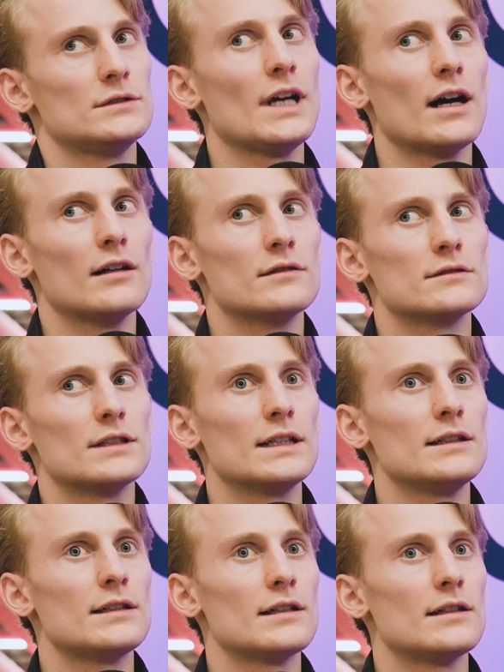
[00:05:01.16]
yeah
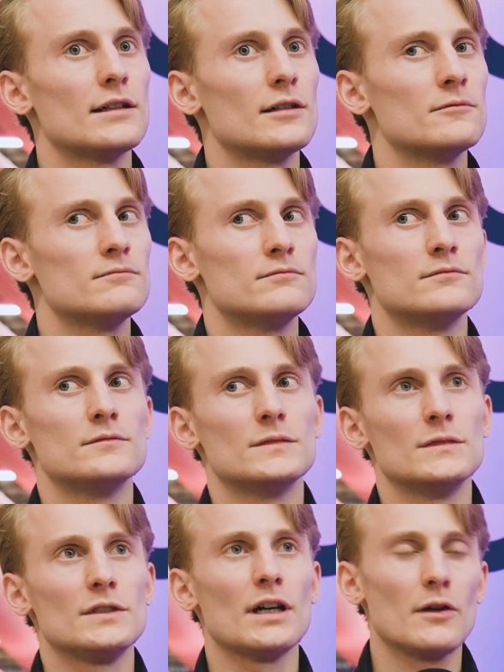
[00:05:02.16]
and uh,
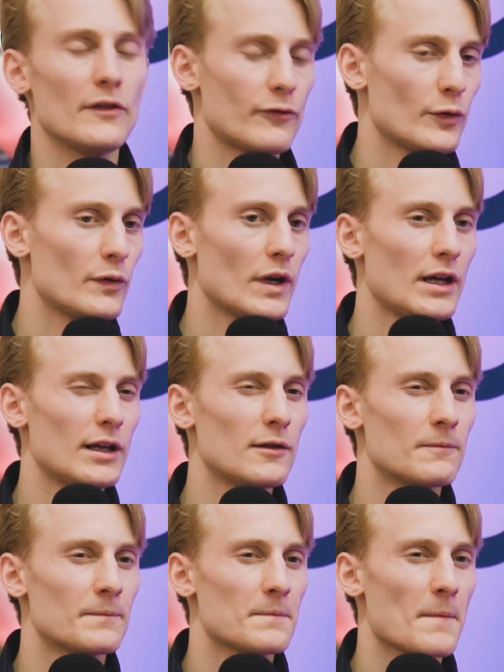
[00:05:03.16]
yeah if we really